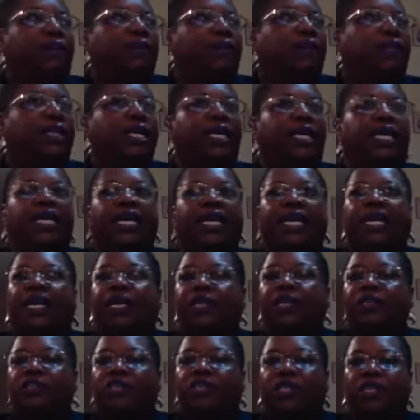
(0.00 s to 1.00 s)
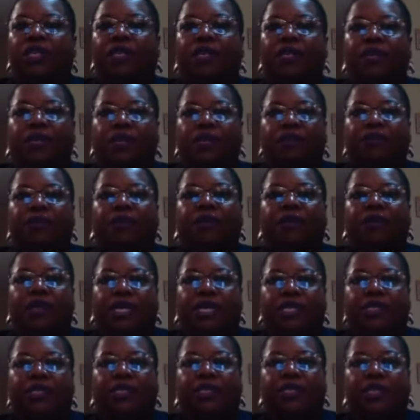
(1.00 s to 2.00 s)
that energy of
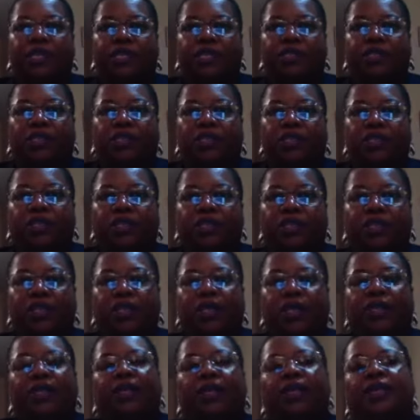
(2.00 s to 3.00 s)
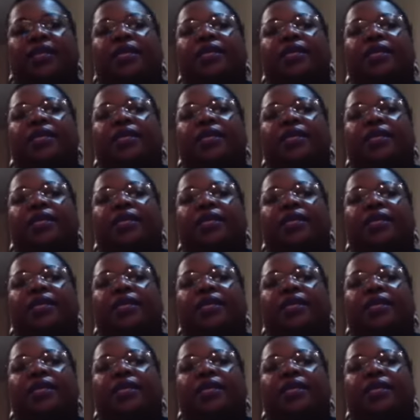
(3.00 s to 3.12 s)
procrastination and